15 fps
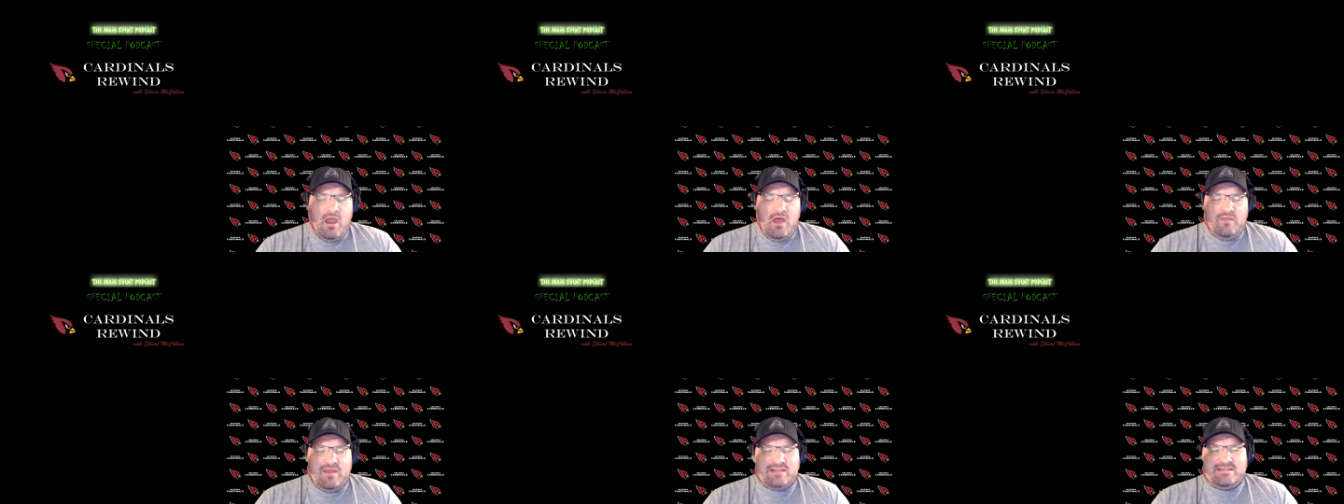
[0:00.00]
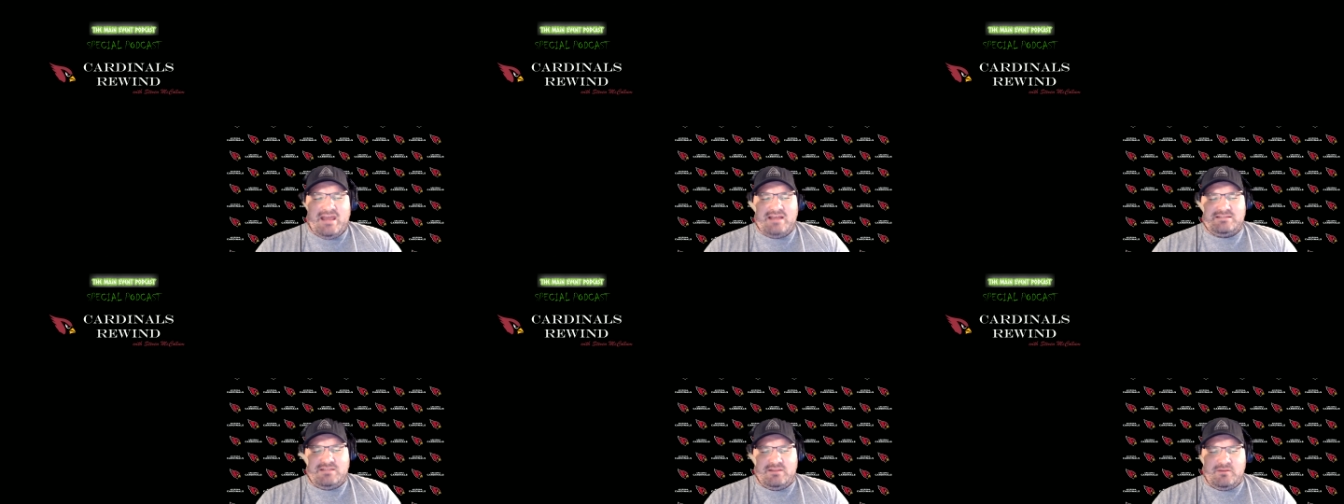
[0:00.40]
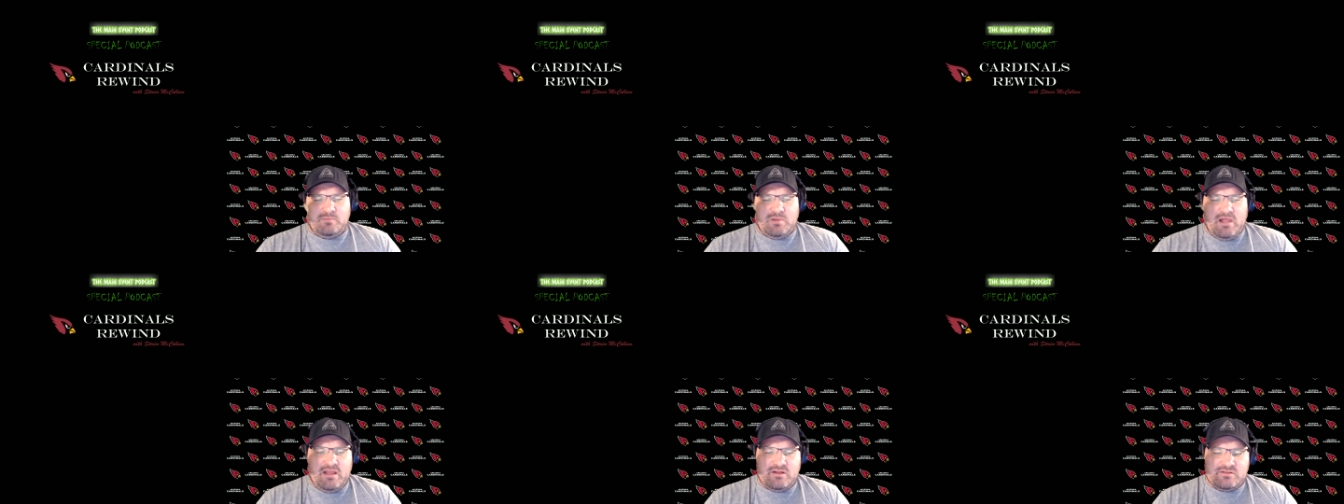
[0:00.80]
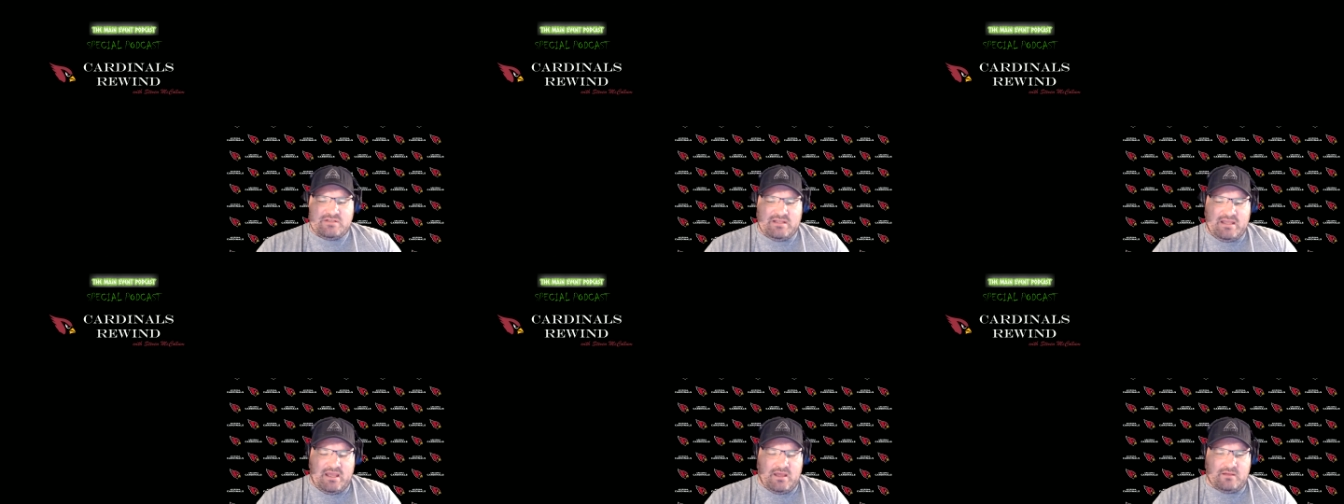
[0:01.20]
They tested the players
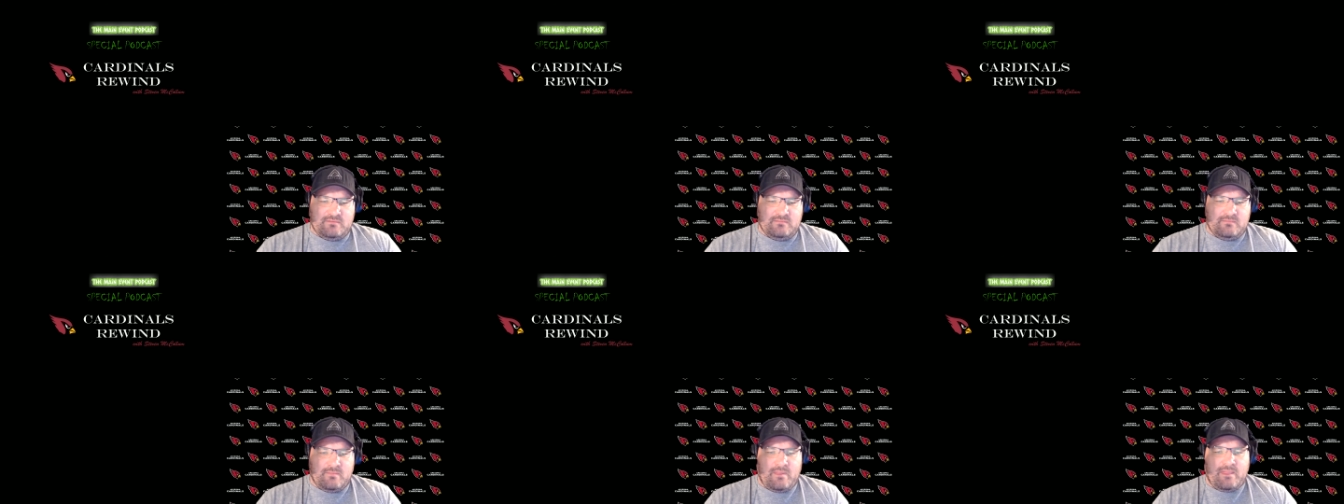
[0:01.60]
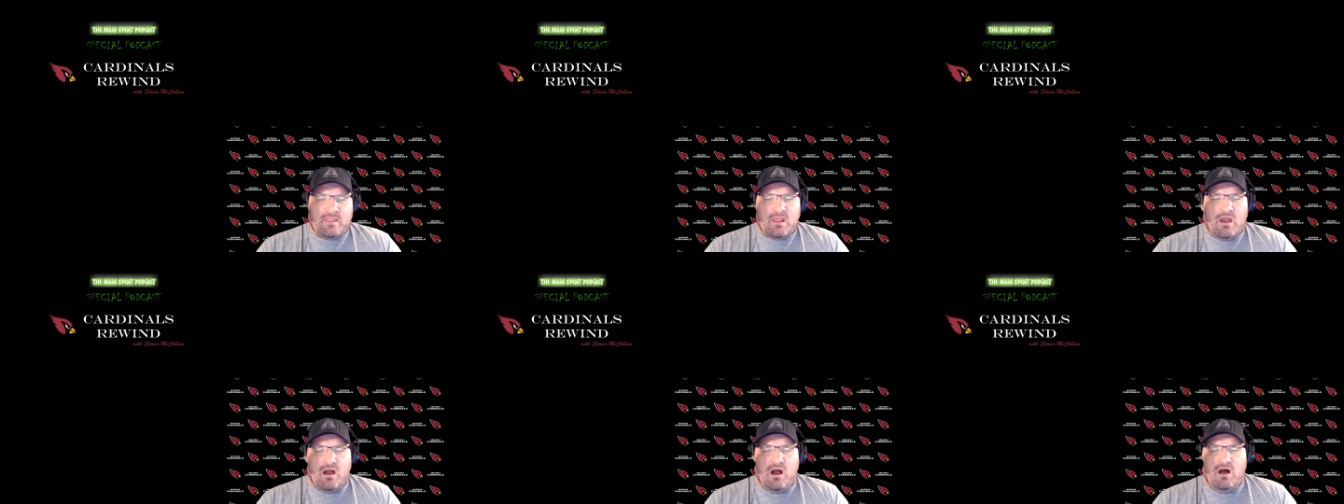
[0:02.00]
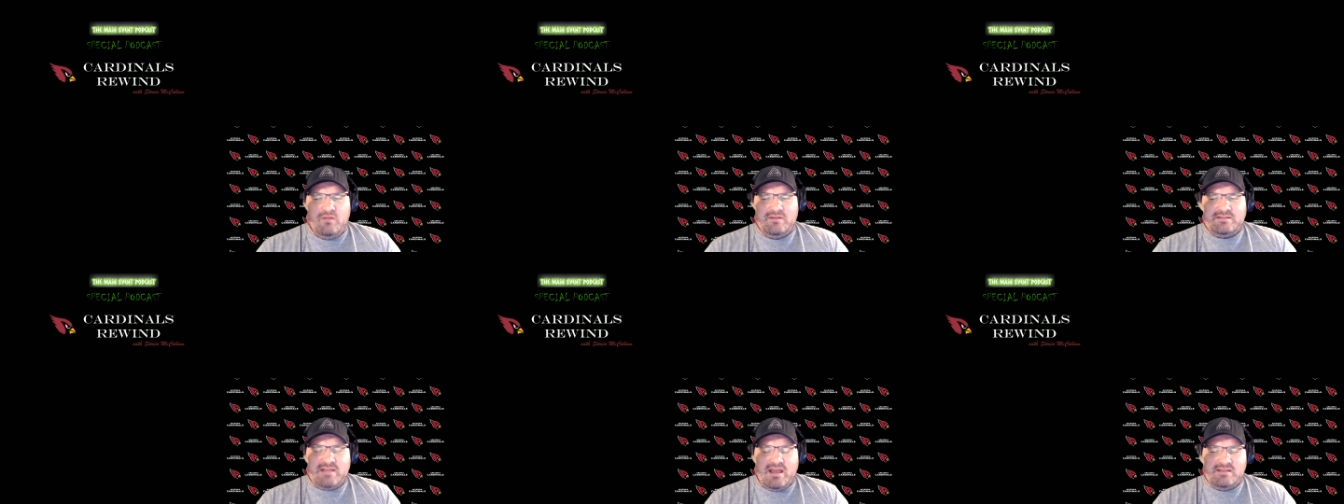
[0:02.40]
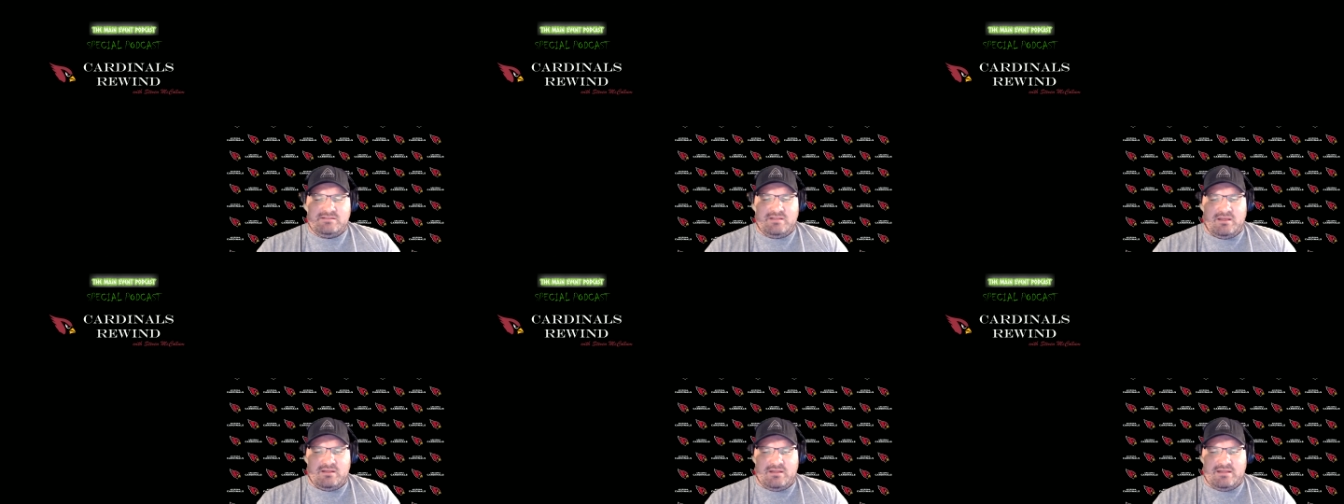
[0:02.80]
again. All the
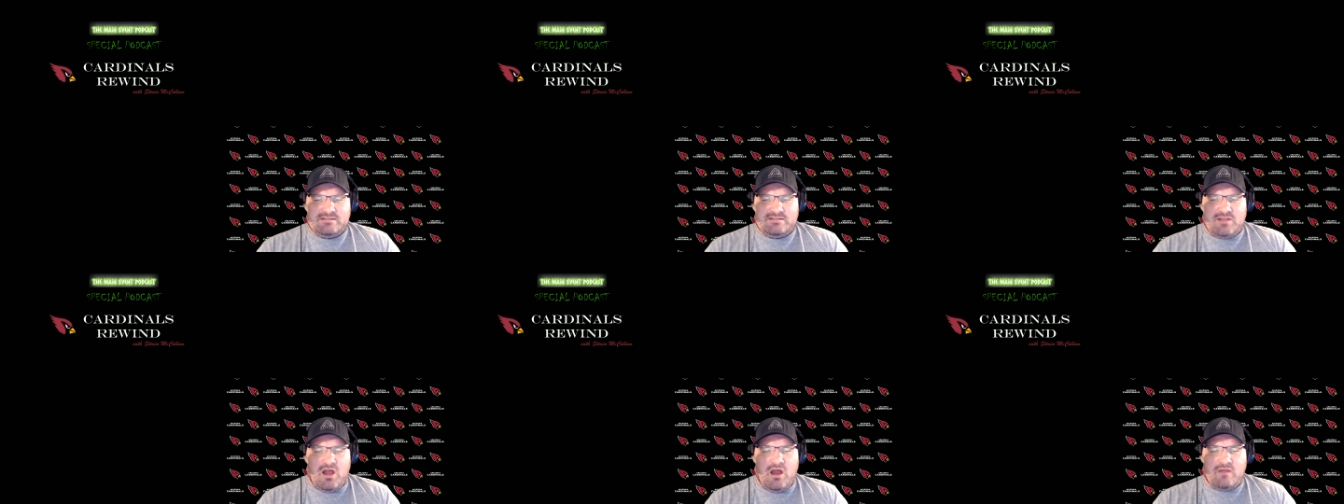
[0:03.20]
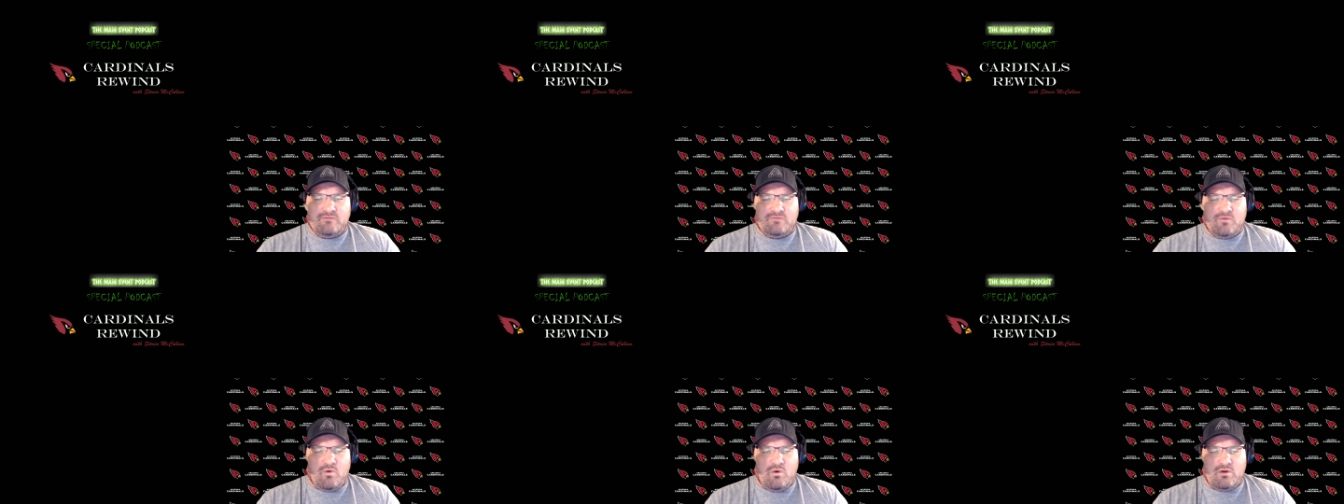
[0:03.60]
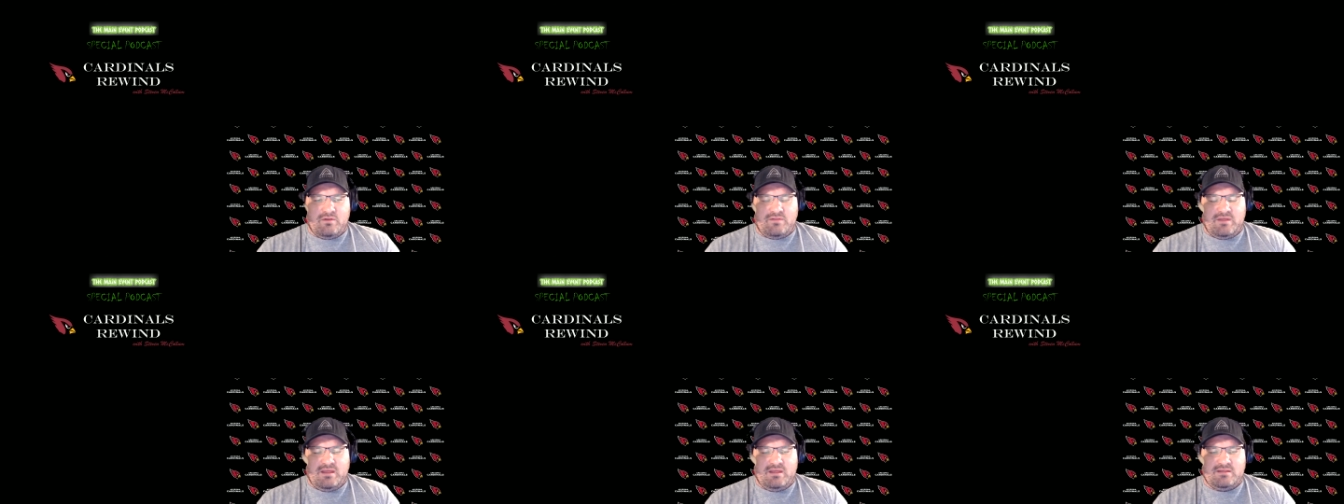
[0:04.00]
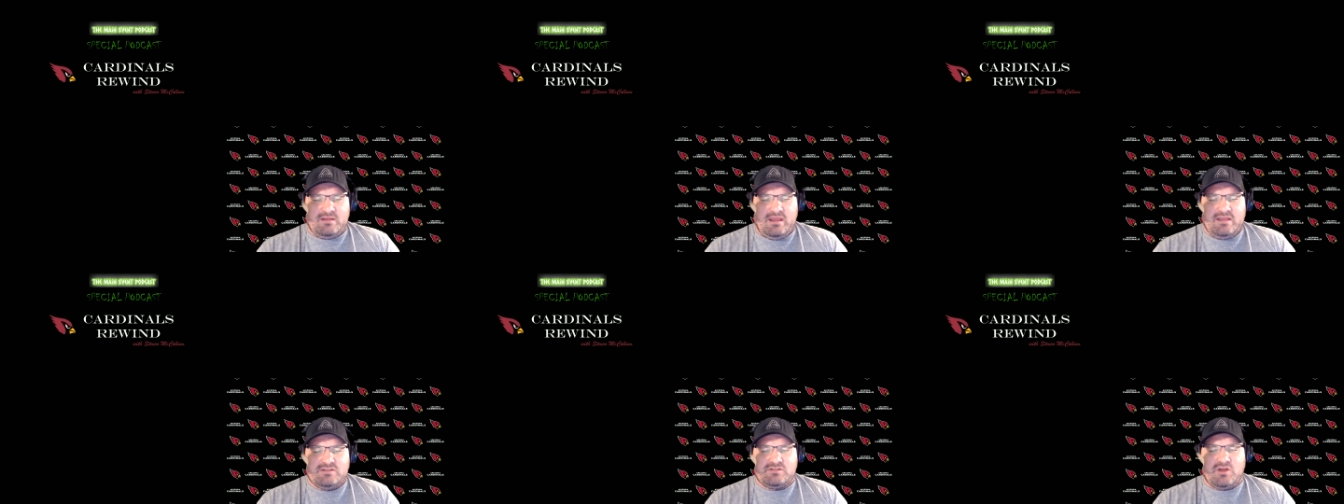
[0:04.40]
testing is done for the
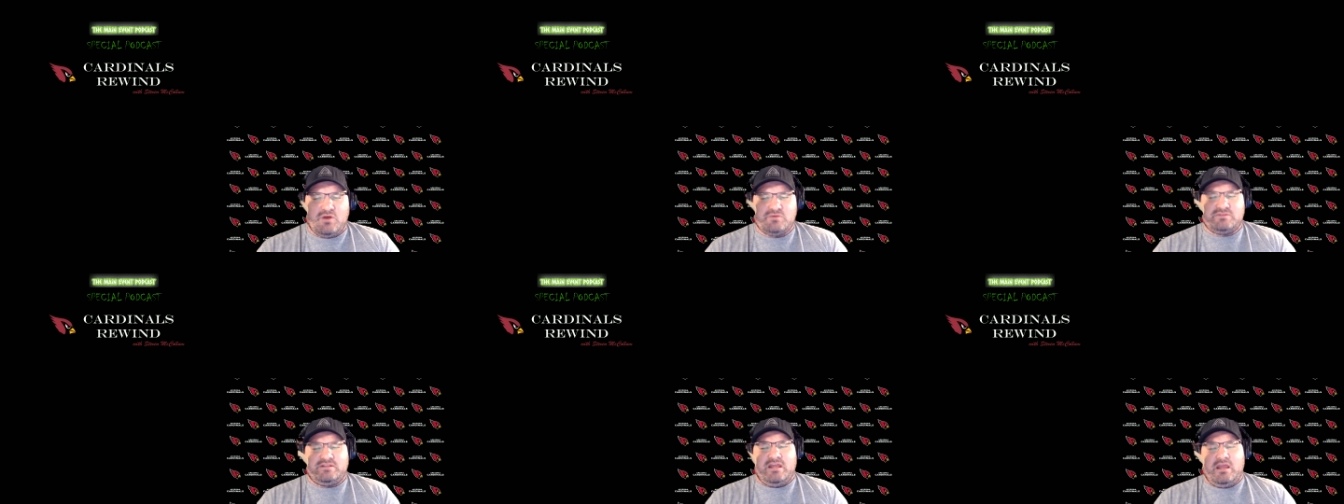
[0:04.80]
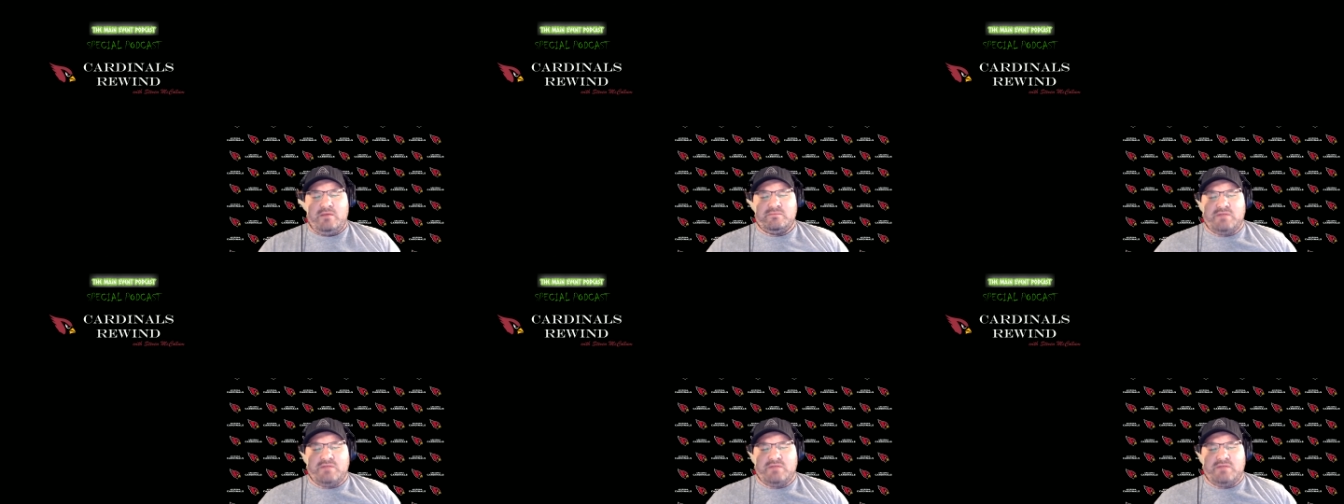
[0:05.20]
East Coast teams